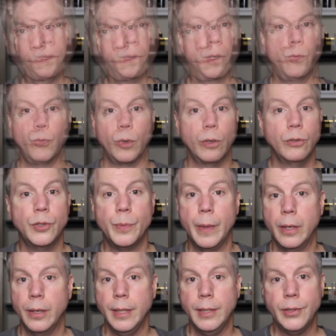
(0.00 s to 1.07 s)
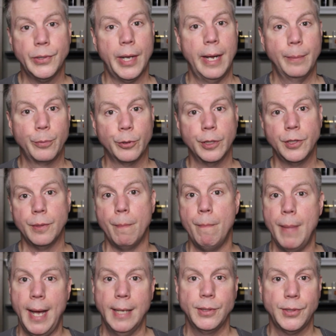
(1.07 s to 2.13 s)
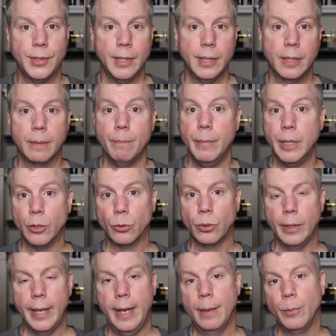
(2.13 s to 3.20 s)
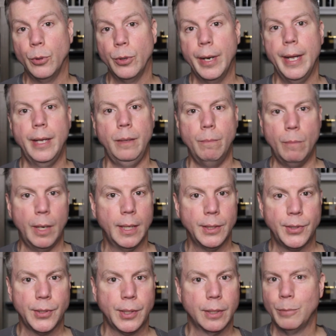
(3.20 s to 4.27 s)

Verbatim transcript: You got rosemary, cypress, mastic, mineral amber, and musk.